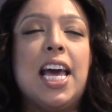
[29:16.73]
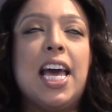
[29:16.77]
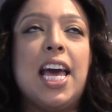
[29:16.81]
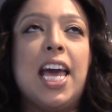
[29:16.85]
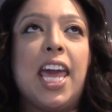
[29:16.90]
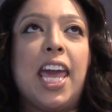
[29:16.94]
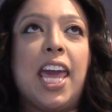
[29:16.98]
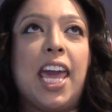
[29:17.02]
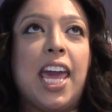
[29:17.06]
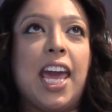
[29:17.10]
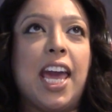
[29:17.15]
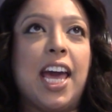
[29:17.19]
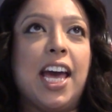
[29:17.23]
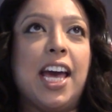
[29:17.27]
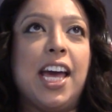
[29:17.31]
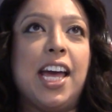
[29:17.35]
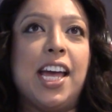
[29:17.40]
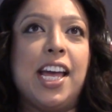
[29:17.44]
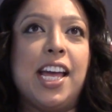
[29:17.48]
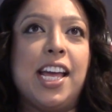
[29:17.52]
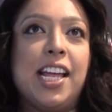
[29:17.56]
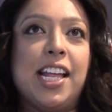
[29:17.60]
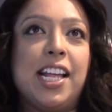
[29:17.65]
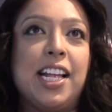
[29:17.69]

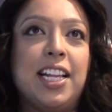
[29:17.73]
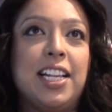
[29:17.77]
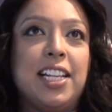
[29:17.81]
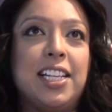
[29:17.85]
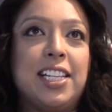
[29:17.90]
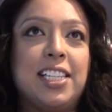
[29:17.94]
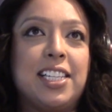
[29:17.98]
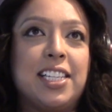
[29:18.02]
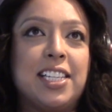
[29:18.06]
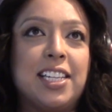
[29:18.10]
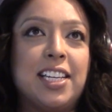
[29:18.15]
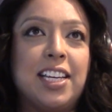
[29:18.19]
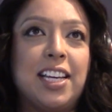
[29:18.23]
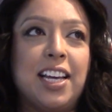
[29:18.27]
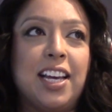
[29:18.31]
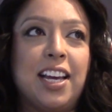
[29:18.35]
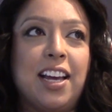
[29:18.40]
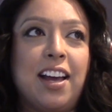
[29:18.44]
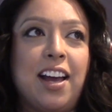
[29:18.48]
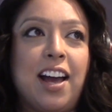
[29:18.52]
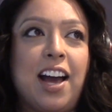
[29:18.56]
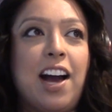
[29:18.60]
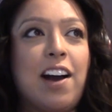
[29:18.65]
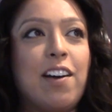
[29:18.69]
And
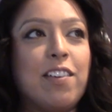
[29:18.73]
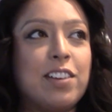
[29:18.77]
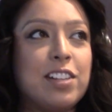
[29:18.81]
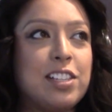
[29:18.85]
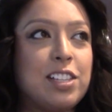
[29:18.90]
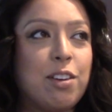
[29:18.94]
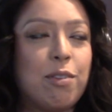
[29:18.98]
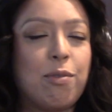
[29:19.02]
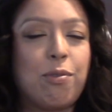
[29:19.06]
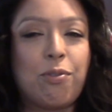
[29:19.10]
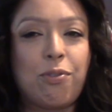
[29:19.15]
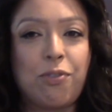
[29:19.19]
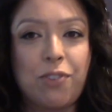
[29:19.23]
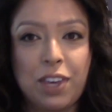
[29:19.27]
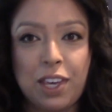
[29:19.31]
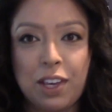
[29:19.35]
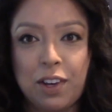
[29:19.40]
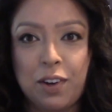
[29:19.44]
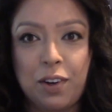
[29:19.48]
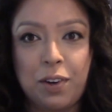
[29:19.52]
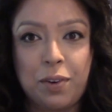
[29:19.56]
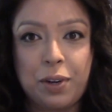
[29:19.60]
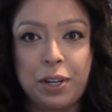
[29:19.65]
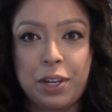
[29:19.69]
how does it
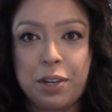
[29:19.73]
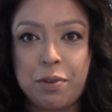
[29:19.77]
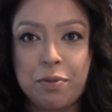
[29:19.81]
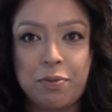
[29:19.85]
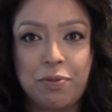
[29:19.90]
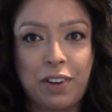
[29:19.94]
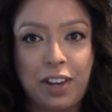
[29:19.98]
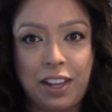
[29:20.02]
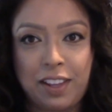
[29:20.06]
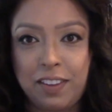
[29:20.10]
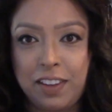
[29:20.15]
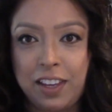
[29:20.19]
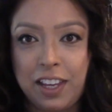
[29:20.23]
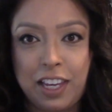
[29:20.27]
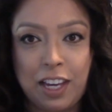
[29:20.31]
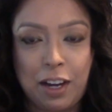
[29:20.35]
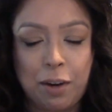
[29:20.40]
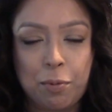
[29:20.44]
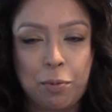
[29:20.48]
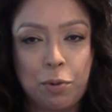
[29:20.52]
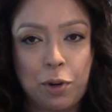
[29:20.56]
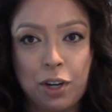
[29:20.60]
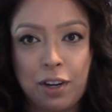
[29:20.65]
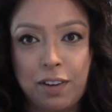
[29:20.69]
feel when you finally get
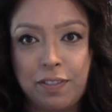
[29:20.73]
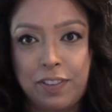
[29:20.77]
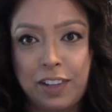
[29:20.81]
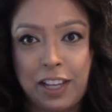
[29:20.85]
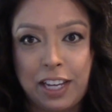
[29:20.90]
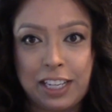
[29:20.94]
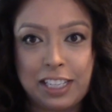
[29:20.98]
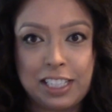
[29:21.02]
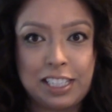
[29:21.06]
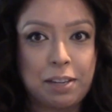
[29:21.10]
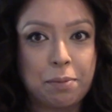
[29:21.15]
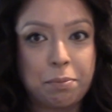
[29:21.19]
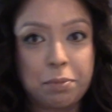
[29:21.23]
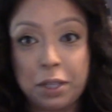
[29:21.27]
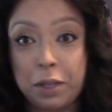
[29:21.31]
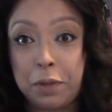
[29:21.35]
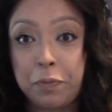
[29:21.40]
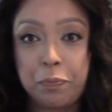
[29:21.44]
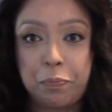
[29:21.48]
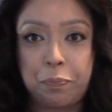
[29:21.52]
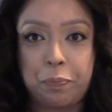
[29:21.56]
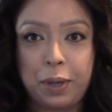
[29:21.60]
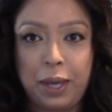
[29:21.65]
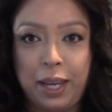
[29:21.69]
rid of like something
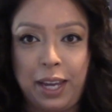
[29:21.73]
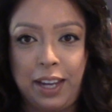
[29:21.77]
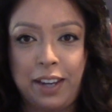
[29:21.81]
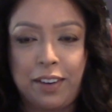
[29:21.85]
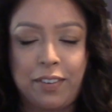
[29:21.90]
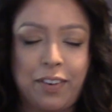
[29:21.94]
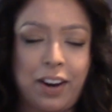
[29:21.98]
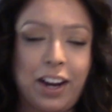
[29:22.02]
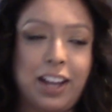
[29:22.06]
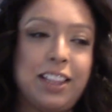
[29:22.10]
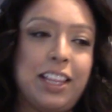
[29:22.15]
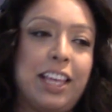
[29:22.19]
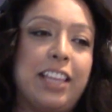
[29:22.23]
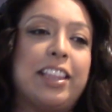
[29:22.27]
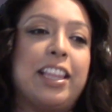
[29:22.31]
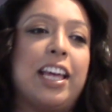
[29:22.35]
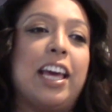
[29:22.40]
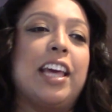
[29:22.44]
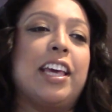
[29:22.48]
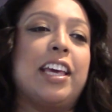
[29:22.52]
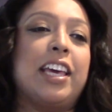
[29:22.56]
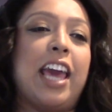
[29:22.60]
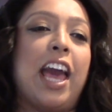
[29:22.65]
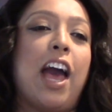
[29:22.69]
big, right? Like
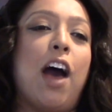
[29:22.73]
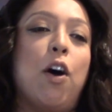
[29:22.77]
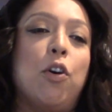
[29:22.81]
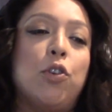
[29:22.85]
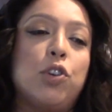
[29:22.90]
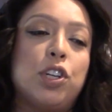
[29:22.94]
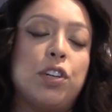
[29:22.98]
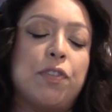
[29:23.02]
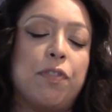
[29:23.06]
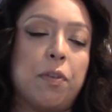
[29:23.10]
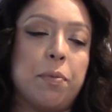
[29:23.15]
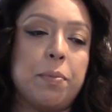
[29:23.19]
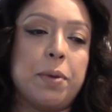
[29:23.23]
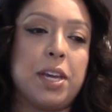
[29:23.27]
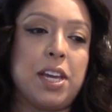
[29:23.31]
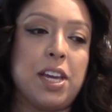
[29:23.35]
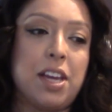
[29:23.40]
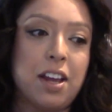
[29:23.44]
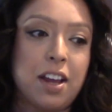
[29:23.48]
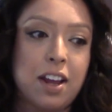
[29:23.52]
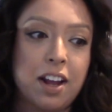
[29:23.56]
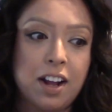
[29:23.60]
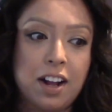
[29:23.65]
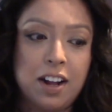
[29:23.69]
that couch for me,
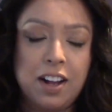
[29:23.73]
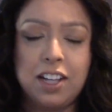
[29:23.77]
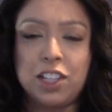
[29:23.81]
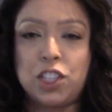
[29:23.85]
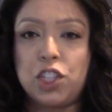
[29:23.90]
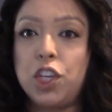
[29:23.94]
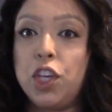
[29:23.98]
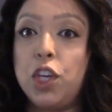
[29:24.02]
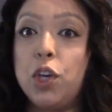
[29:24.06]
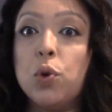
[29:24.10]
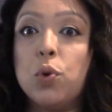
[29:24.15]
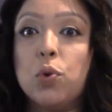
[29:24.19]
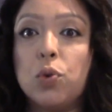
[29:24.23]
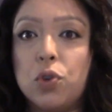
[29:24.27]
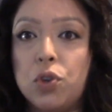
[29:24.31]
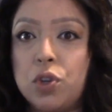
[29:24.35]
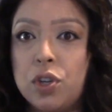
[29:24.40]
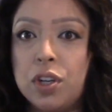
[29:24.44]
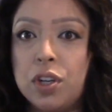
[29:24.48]
it's huge.